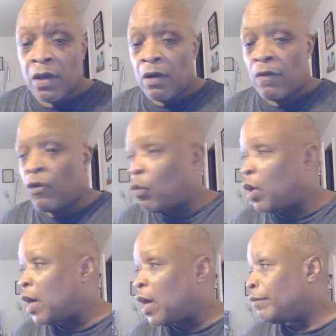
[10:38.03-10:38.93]
for
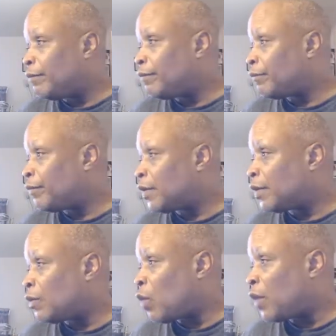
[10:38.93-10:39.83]
what
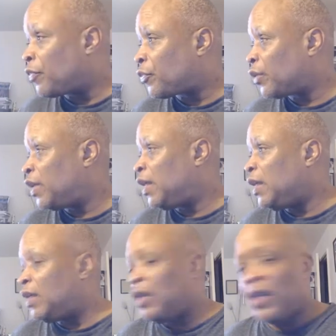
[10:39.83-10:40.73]

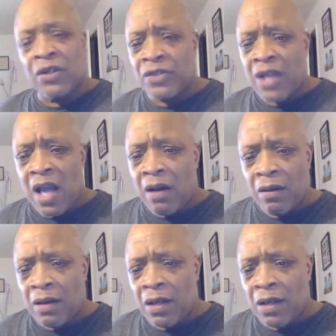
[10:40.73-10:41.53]
3 years now.